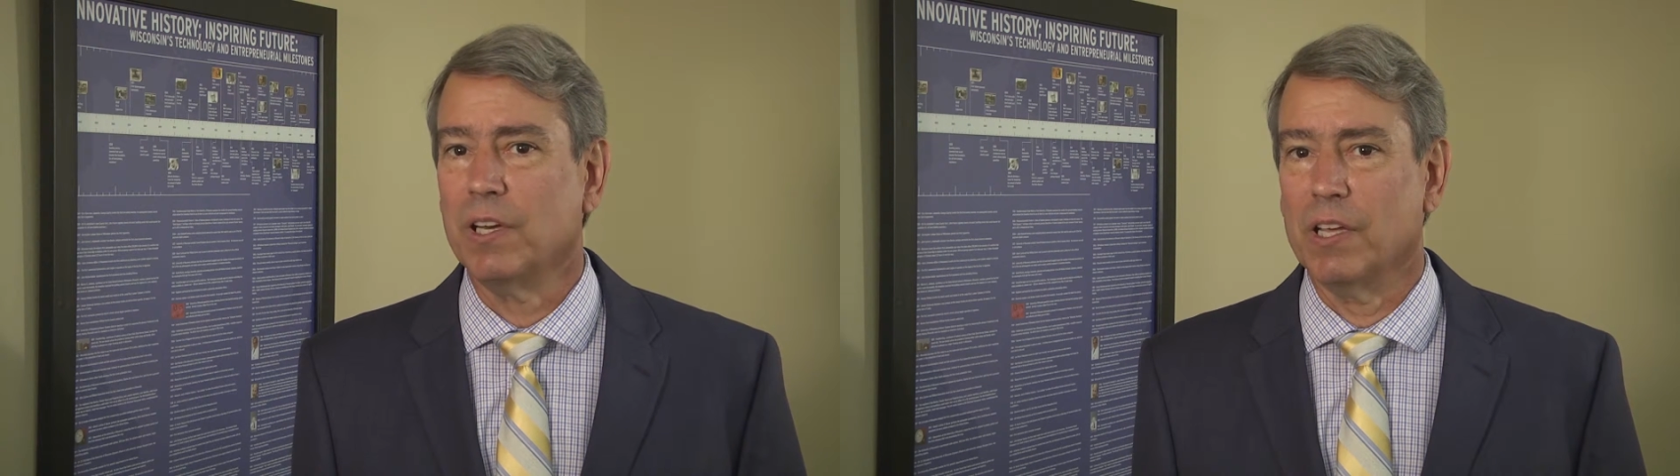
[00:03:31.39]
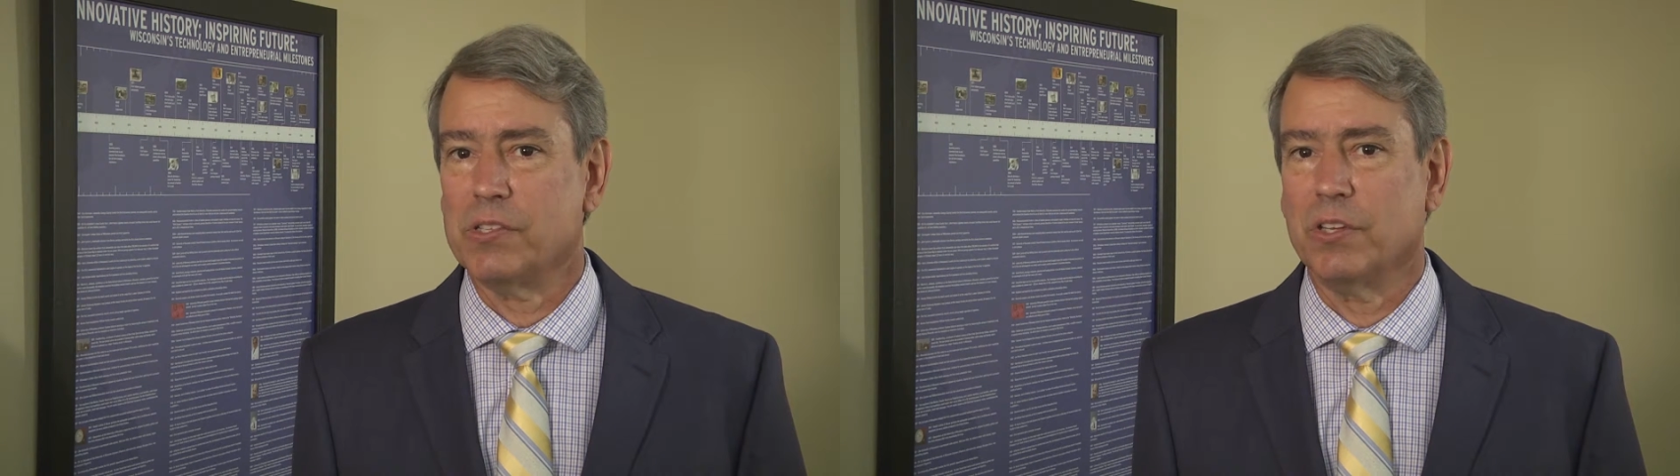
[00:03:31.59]

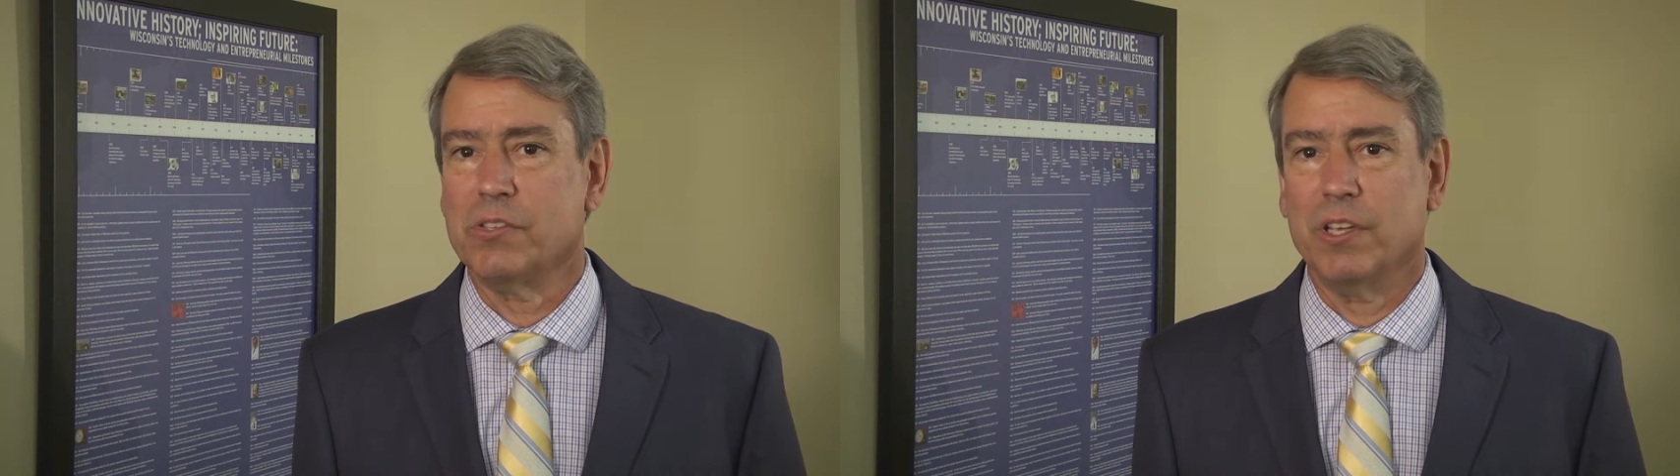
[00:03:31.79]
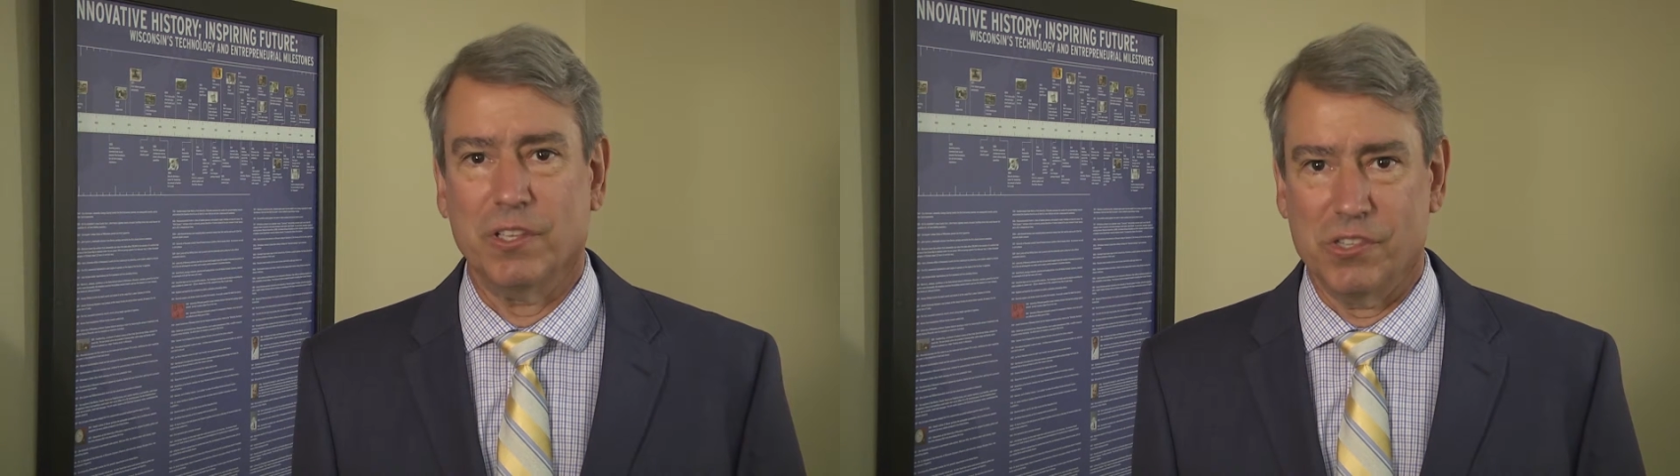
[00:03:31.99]

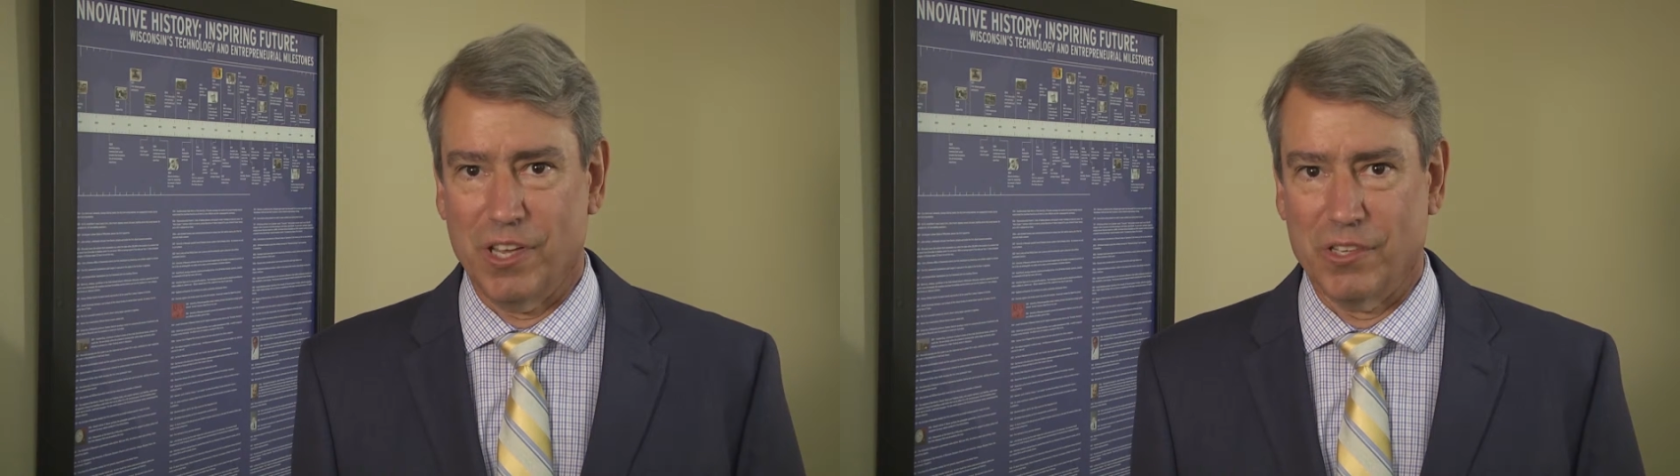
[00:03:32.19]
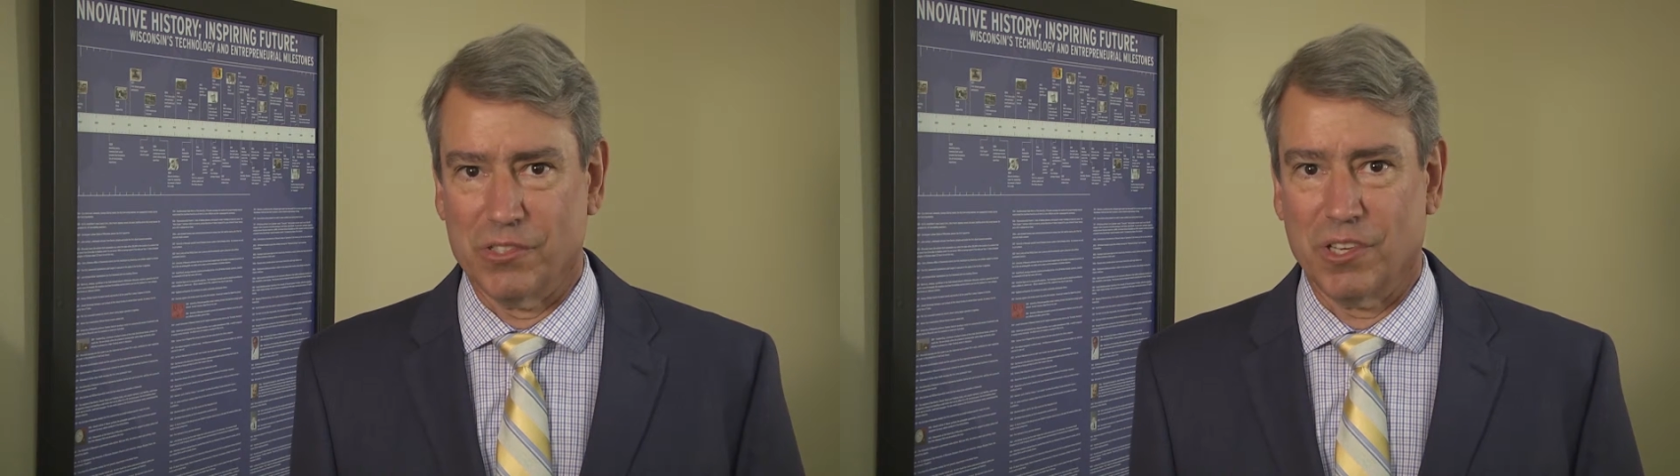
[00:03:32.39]
connections
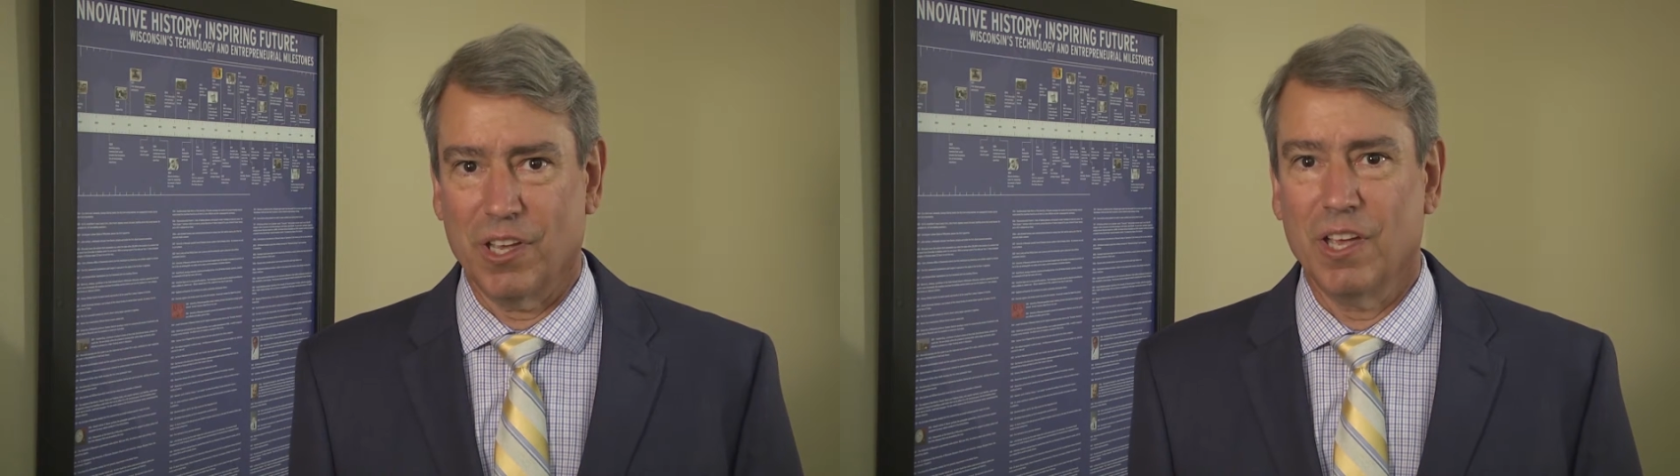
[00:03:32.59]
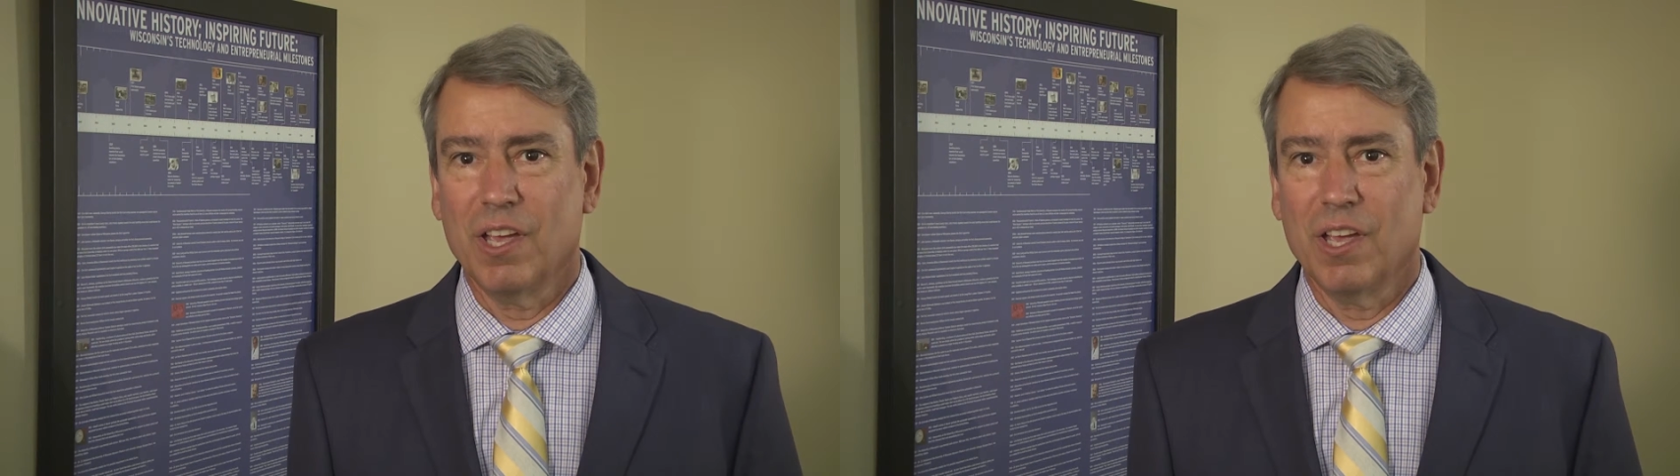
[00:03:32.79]
exist.